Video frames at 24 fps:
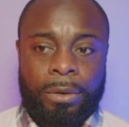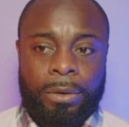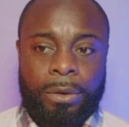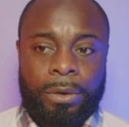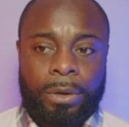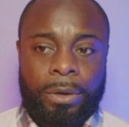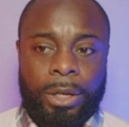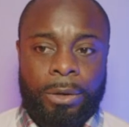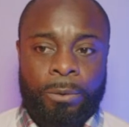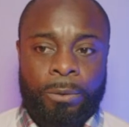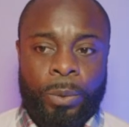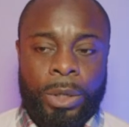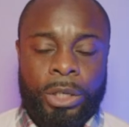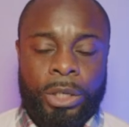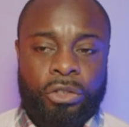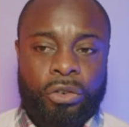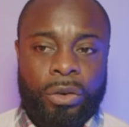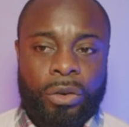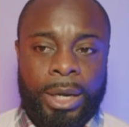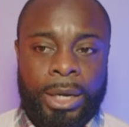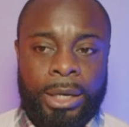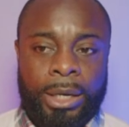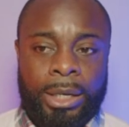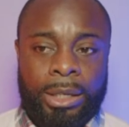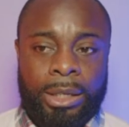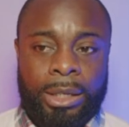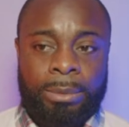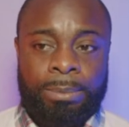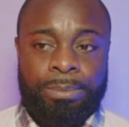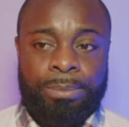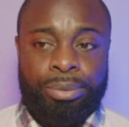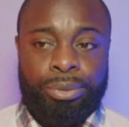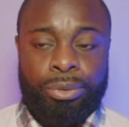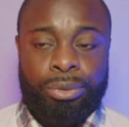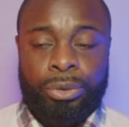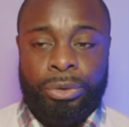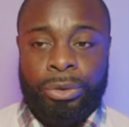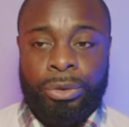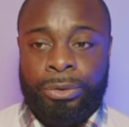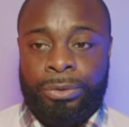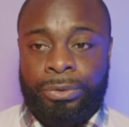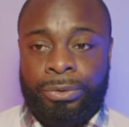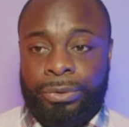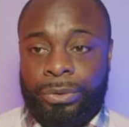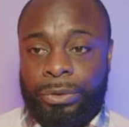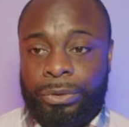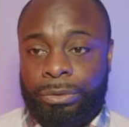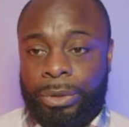If we're trying to
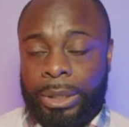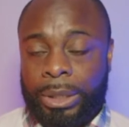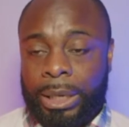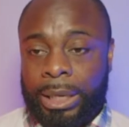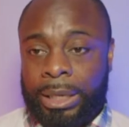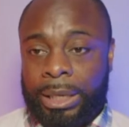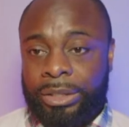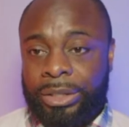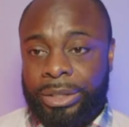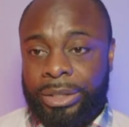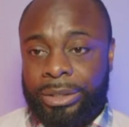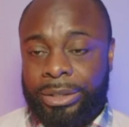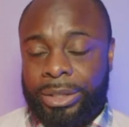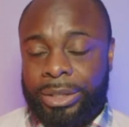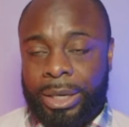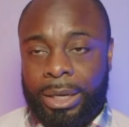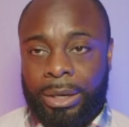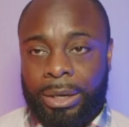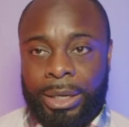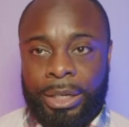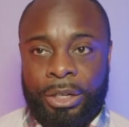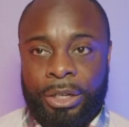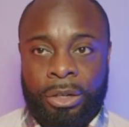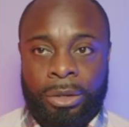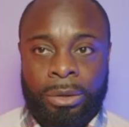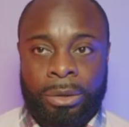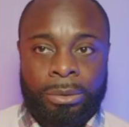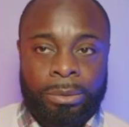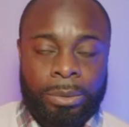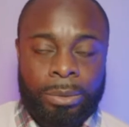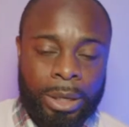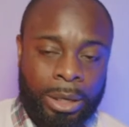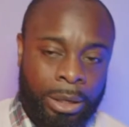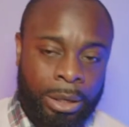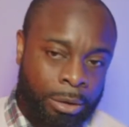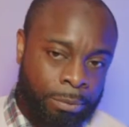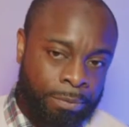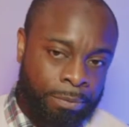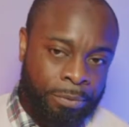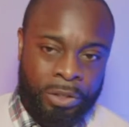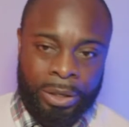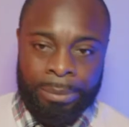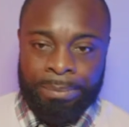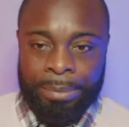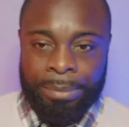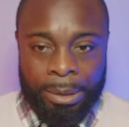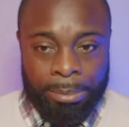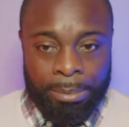improve relations, now I know how
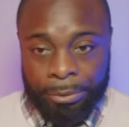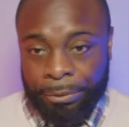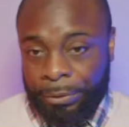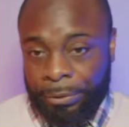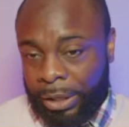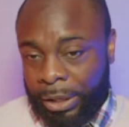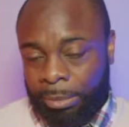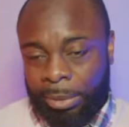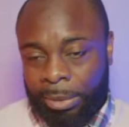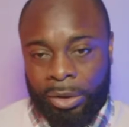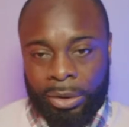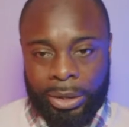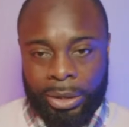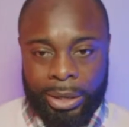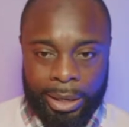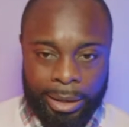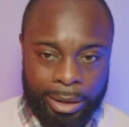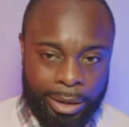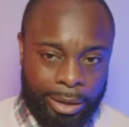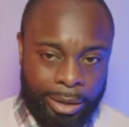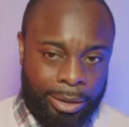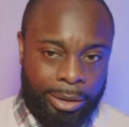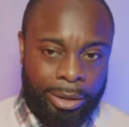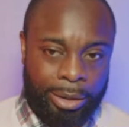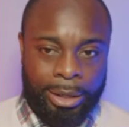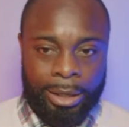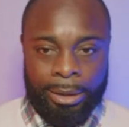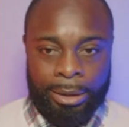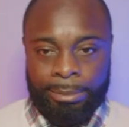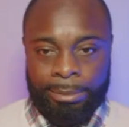some people feel about CARICOM,